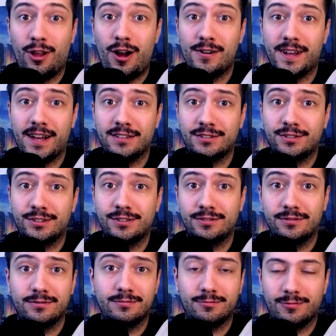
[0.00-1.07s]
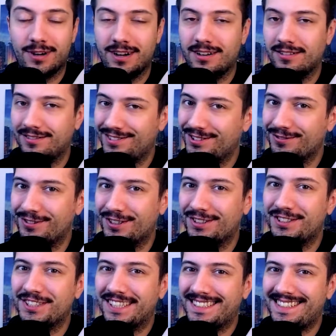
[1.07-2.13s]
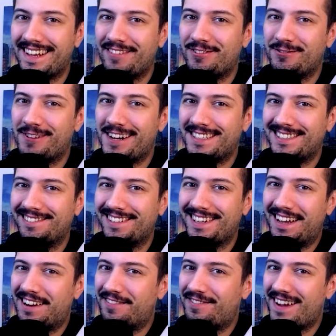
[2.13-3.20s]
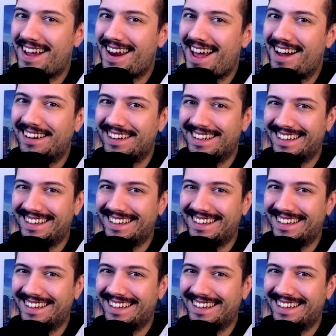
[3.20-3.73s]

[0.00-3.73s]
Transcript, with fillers: Long answer, well, you will just have to watch the video to find out.